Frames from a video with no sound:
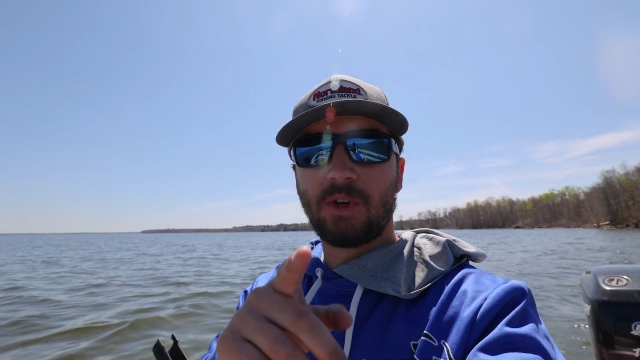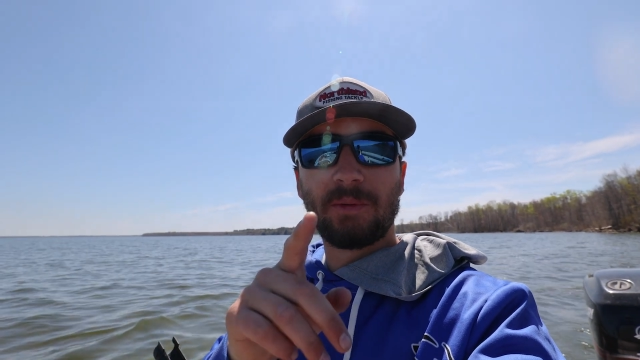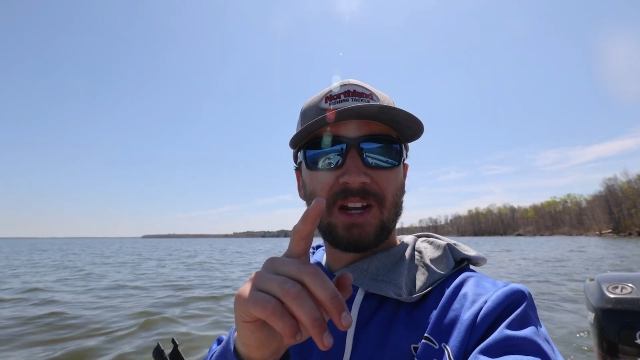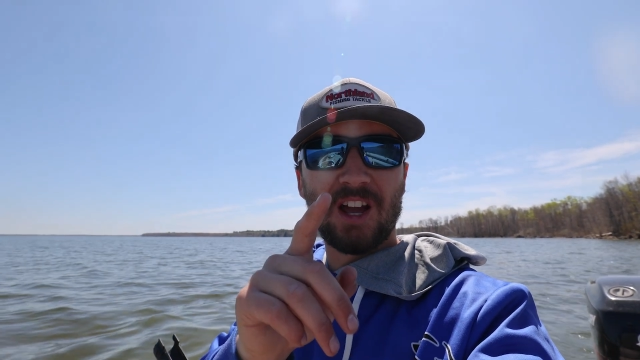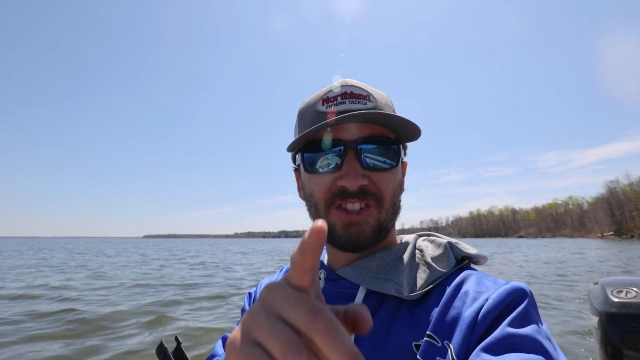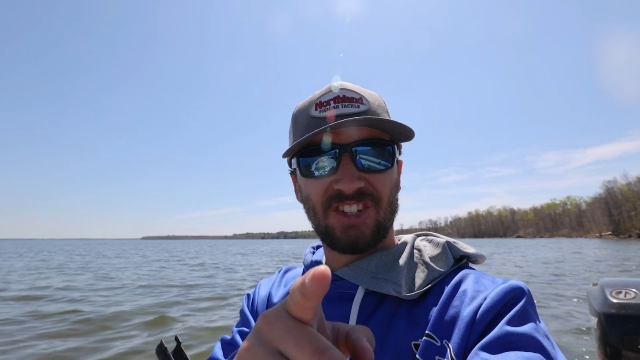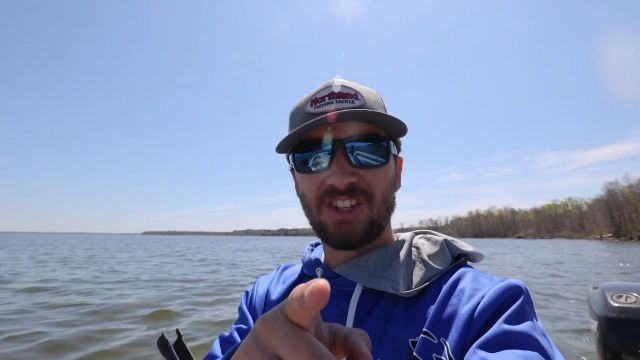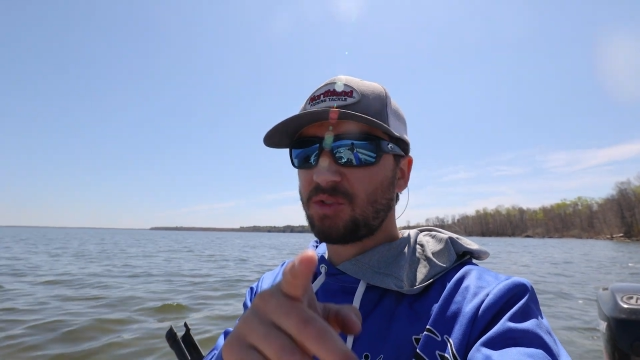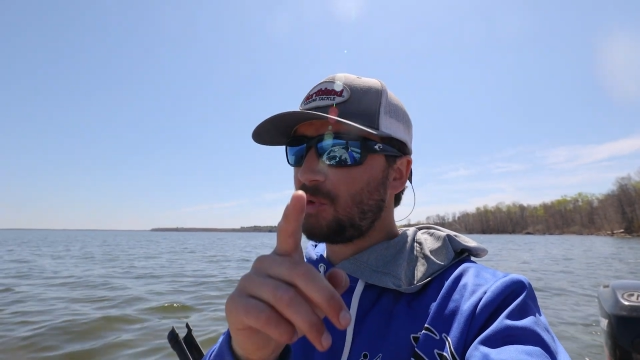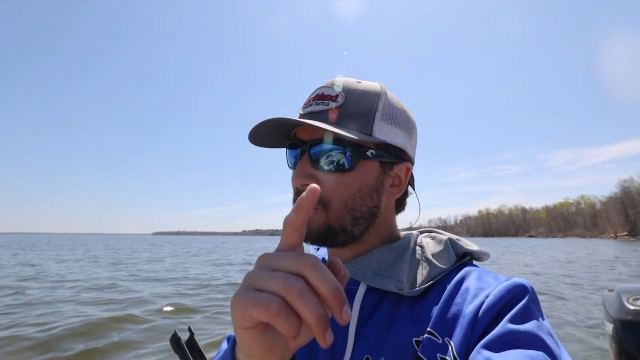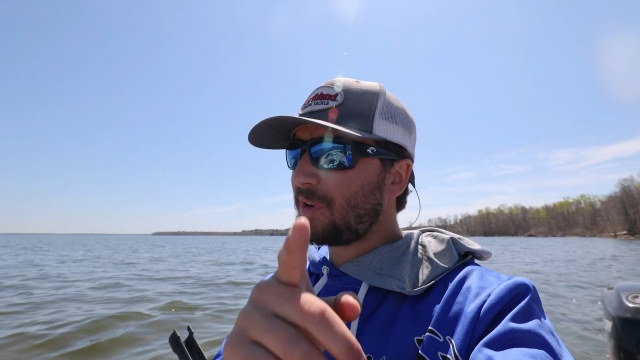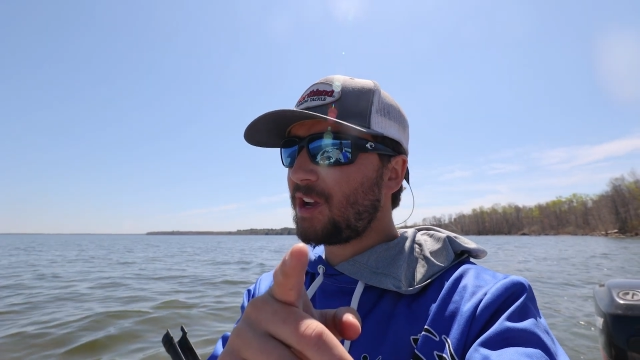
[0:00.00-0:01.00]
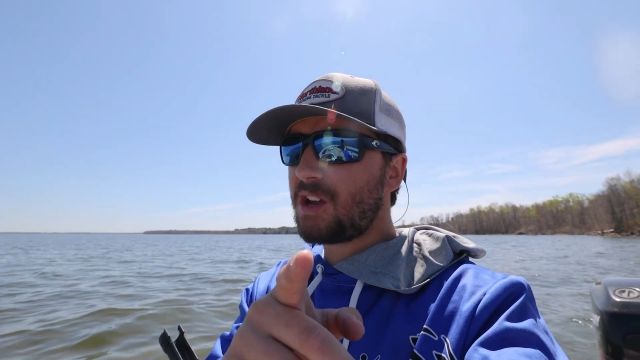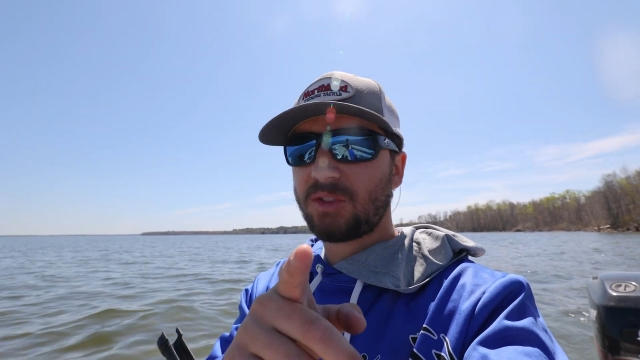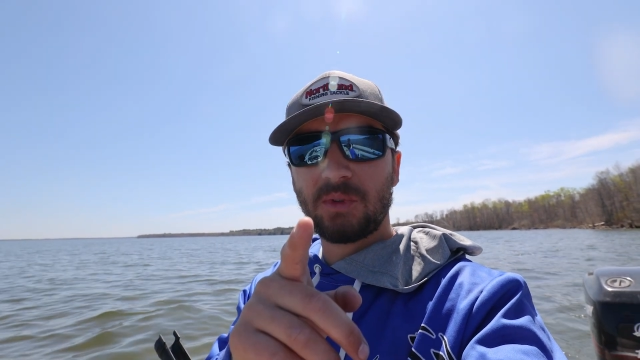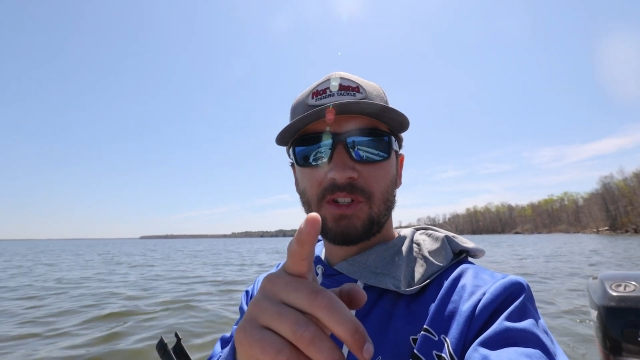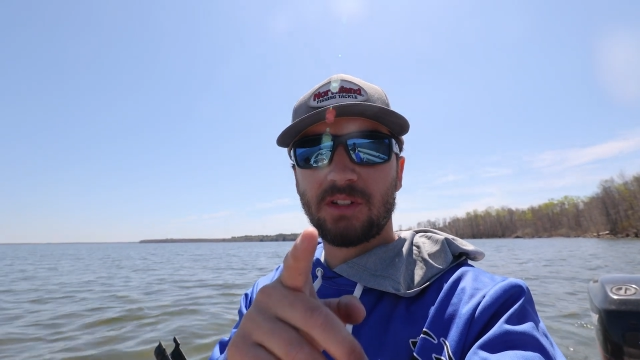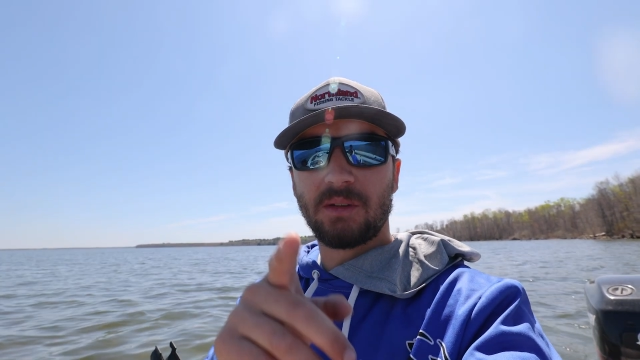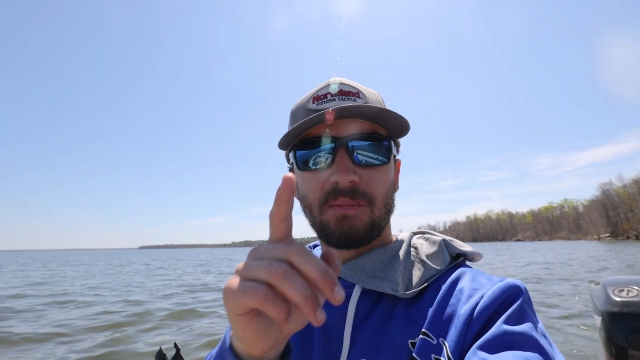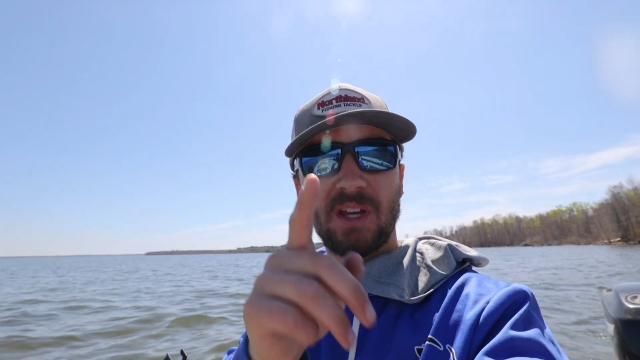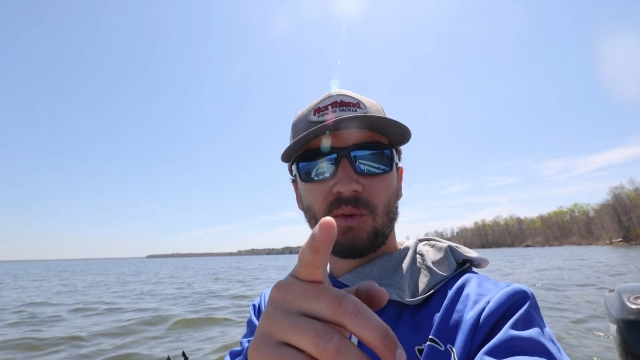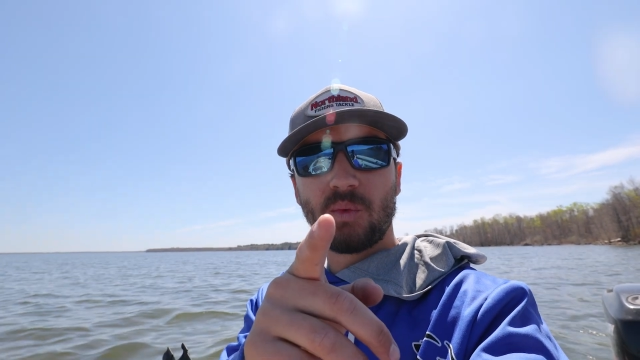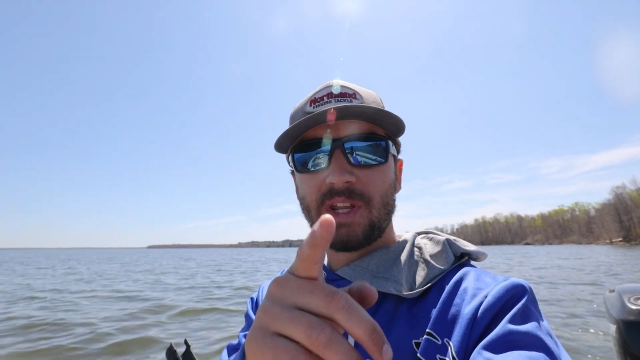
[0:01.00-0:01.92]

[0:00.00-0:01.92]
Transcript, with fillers: Winnibigoshish, Winnibigosh, which is a big